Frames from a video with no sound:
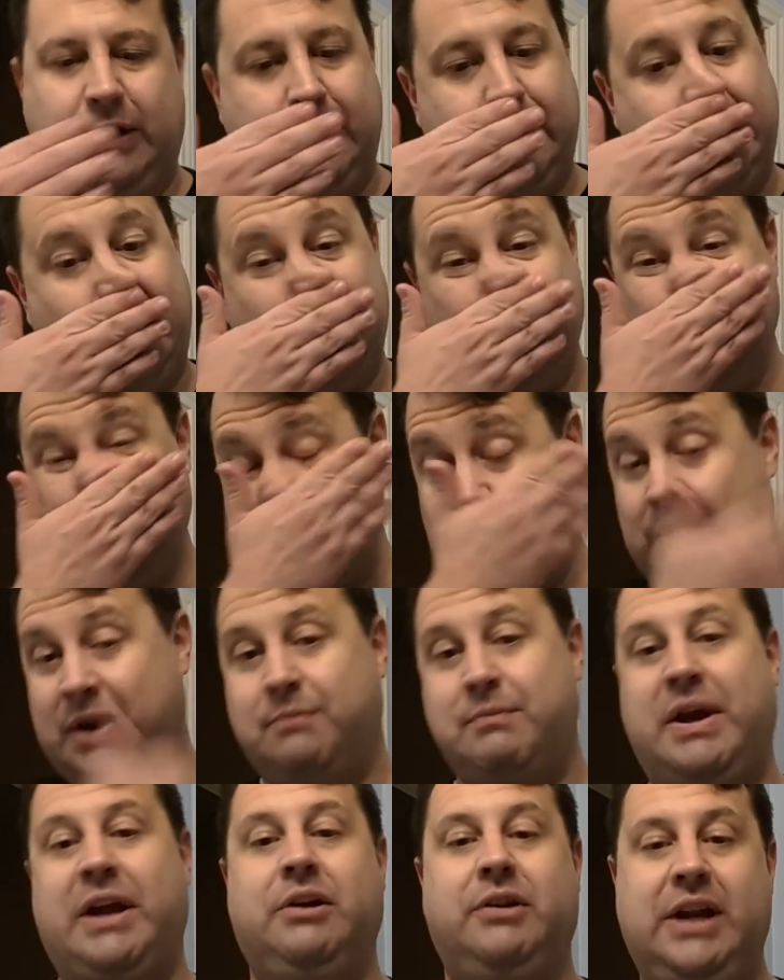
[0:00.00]

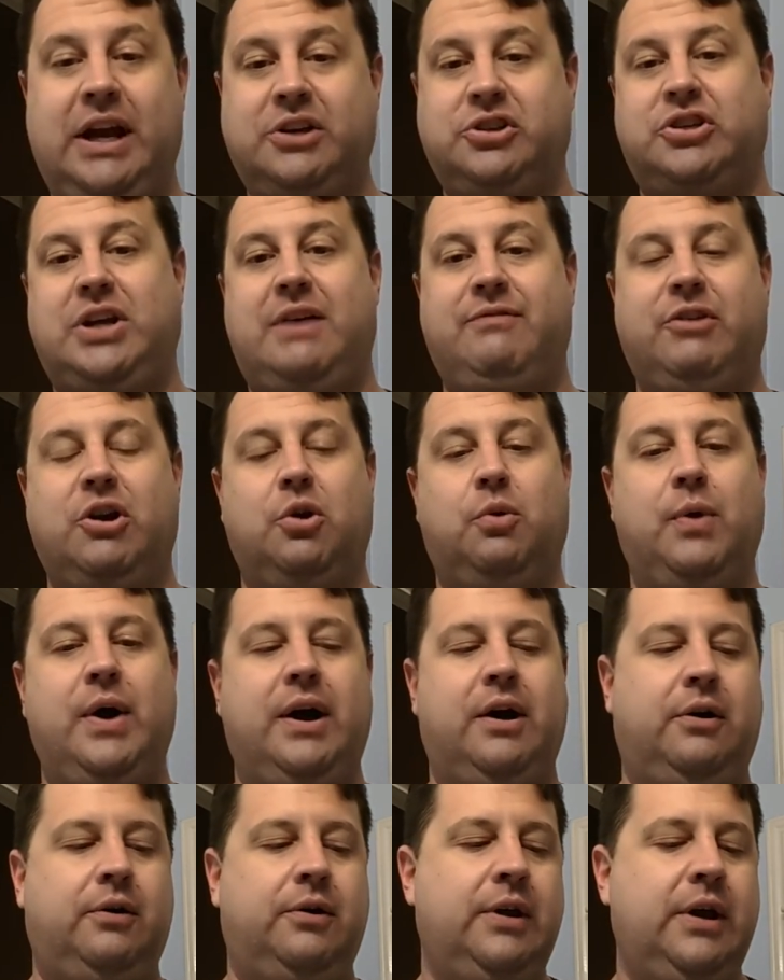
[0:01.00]
may your next shave go
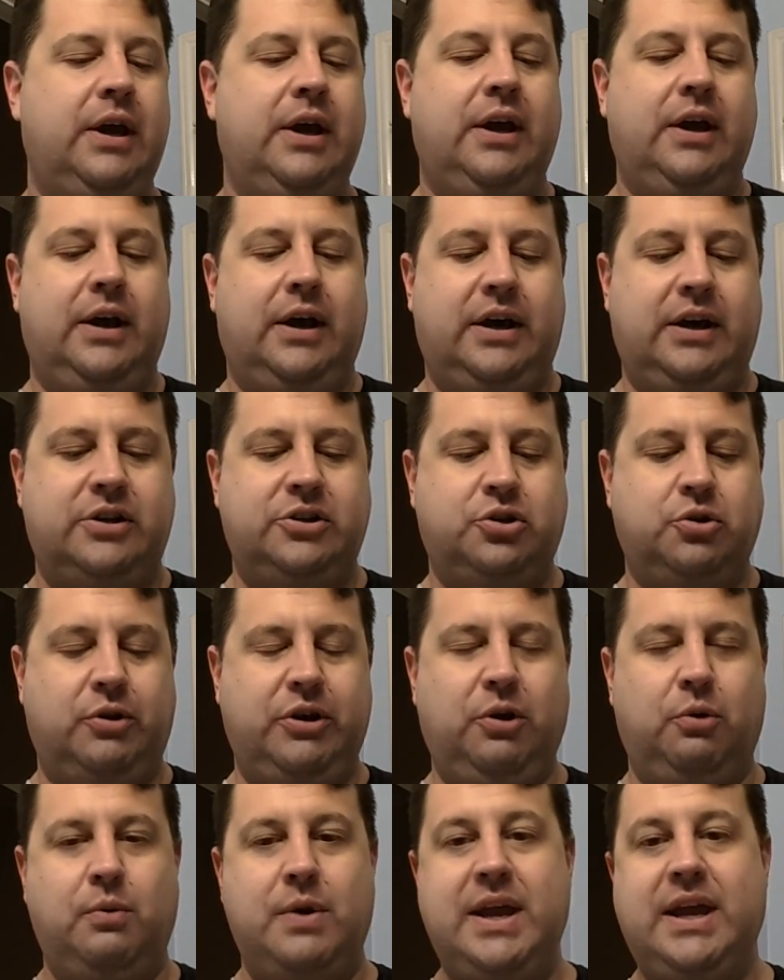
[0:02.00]
well. Uh, enjoy
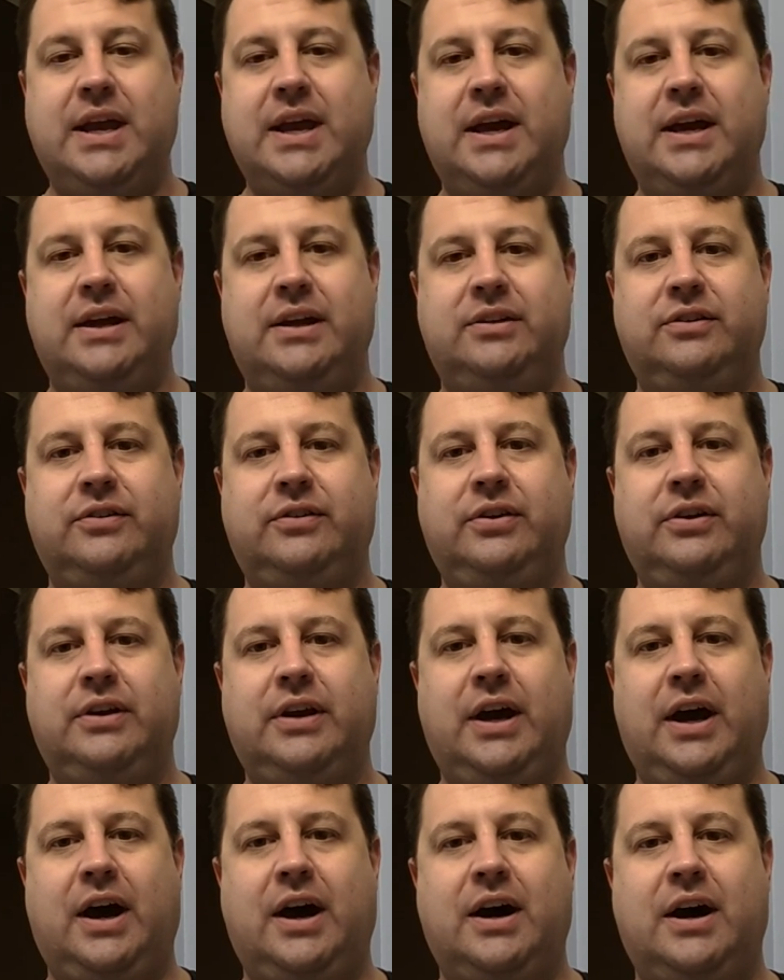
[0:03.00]
your weekend.
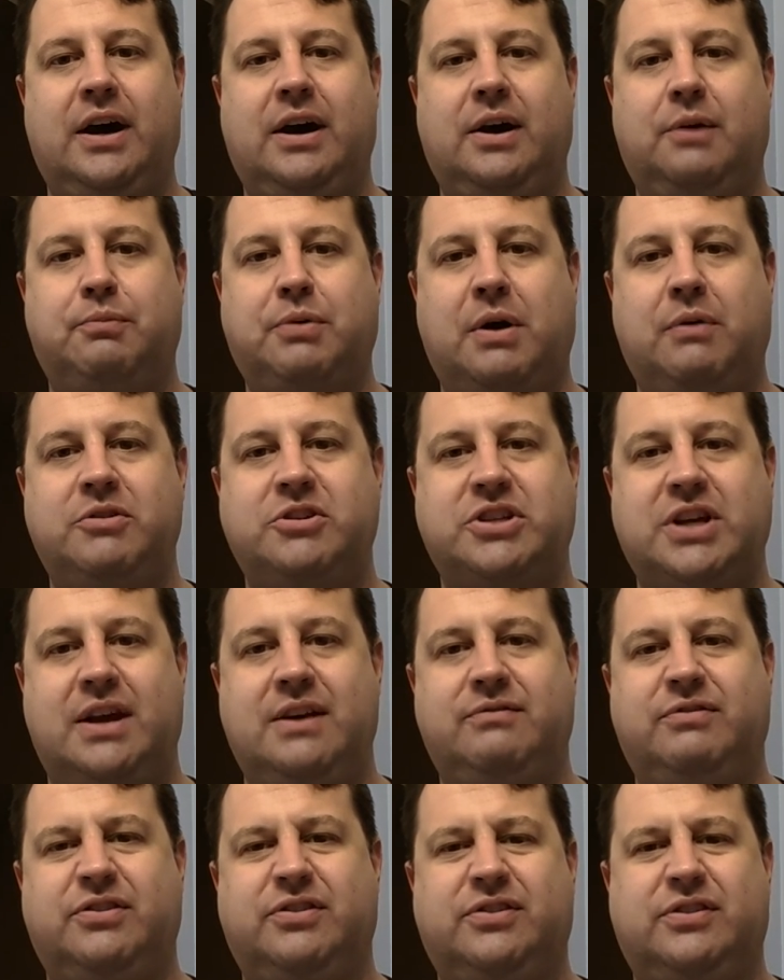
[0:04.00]
Uh, I'll probably
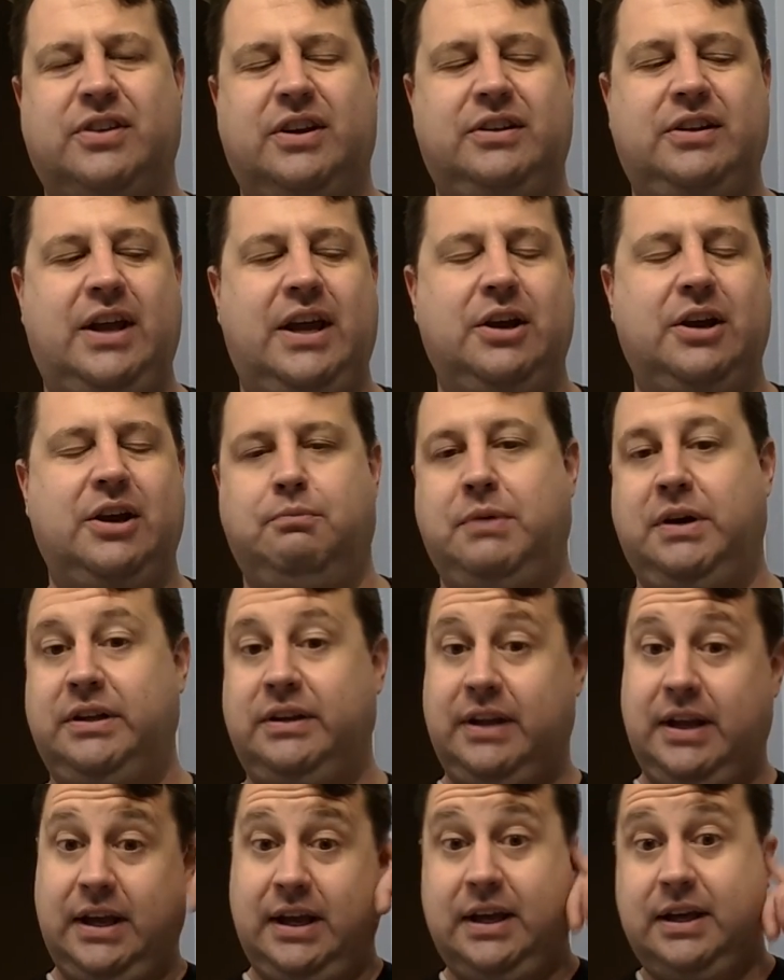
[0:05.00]
shave Sunday or
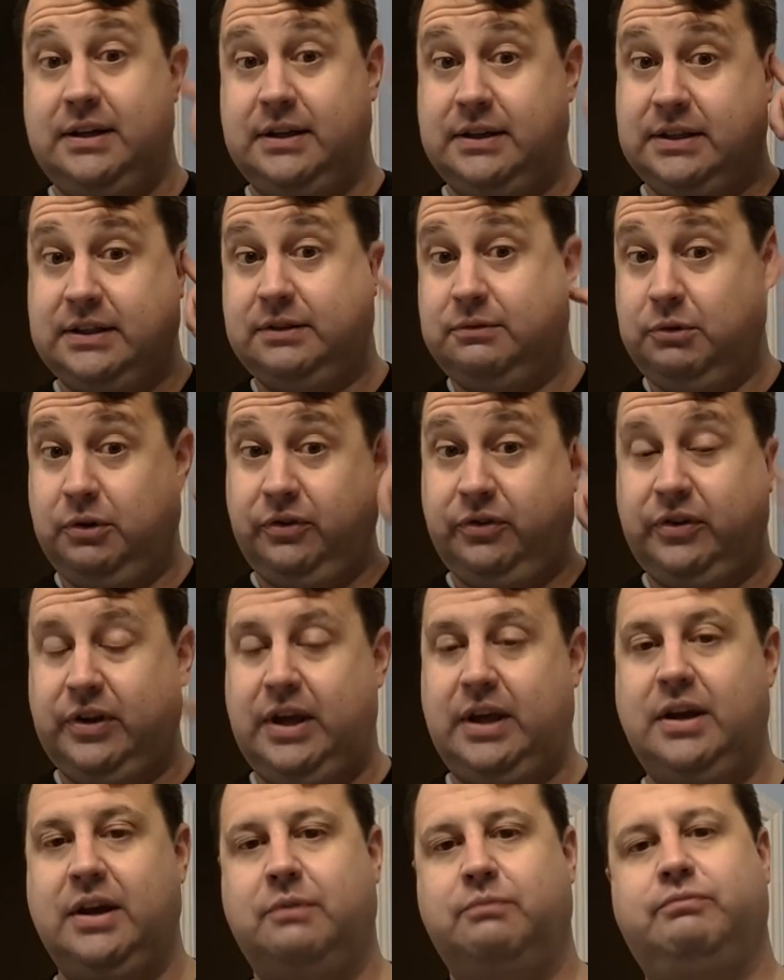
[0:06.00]
Monday. Uh, we'll
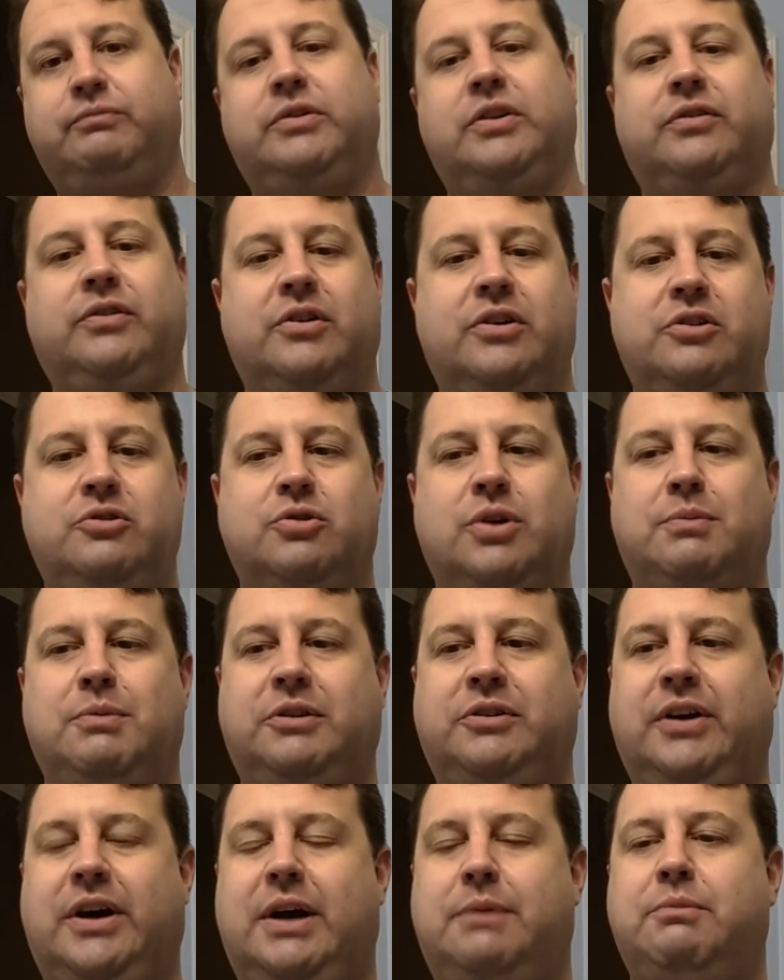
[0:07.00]
see. I'm just going to enjoy
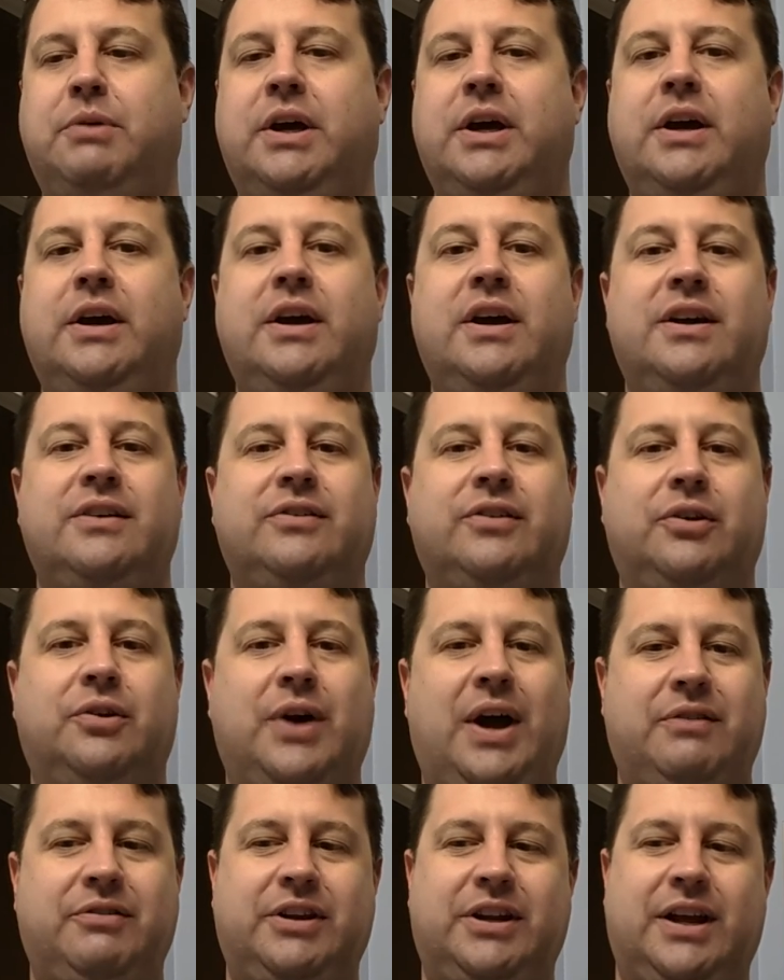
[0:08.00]
my time. So
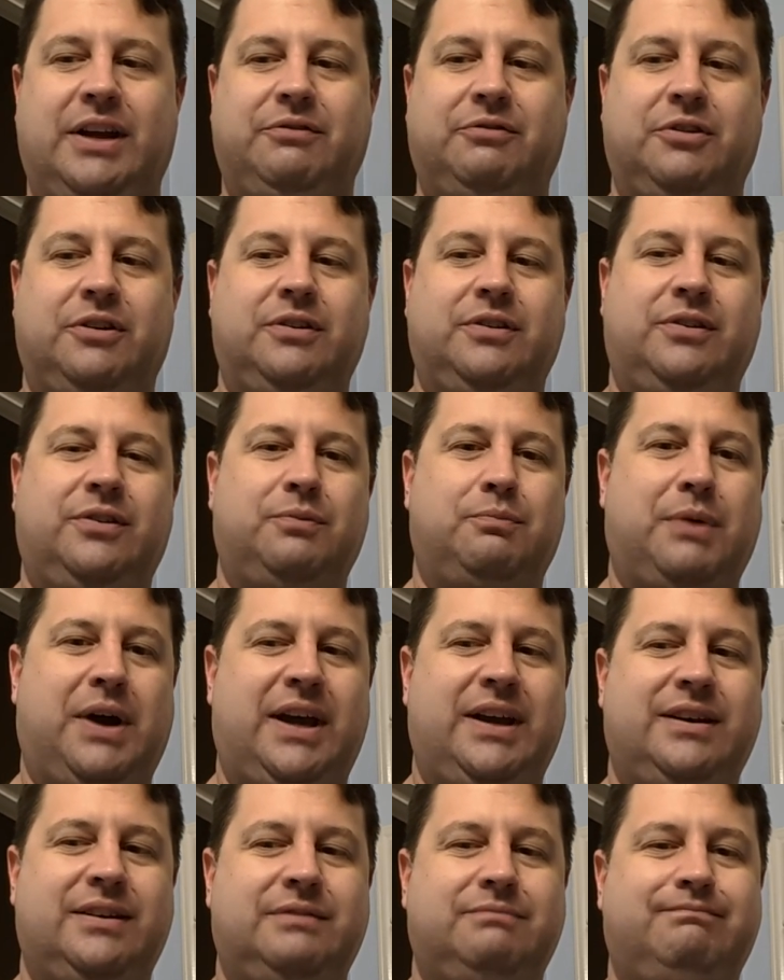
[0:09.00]
have a good night, friends.
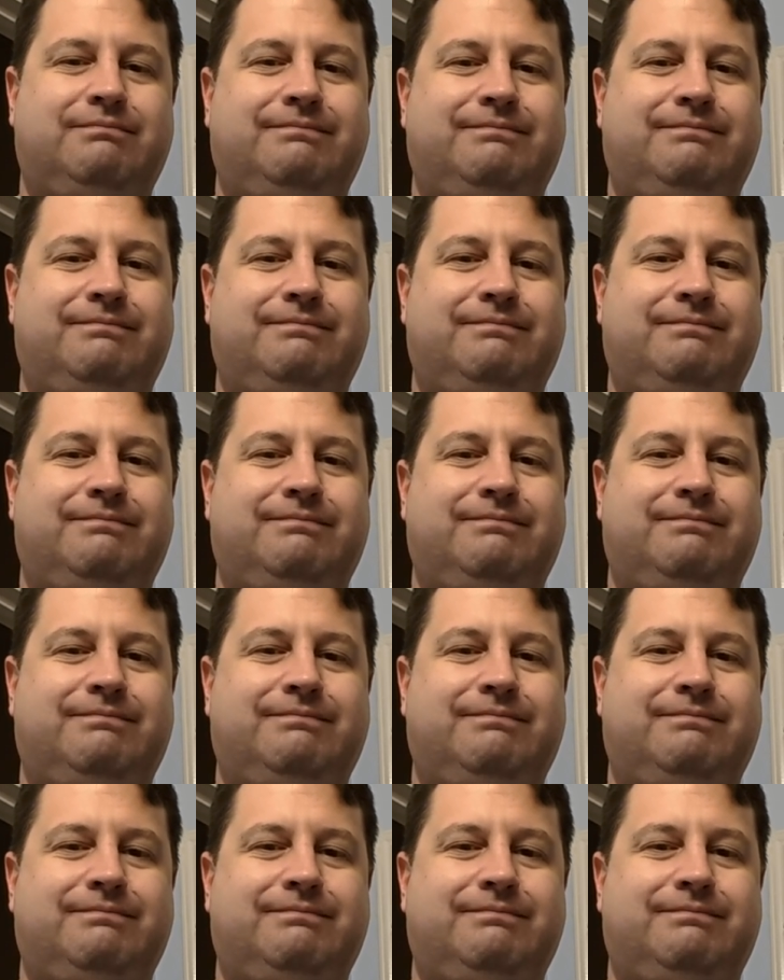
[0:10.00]
Bye.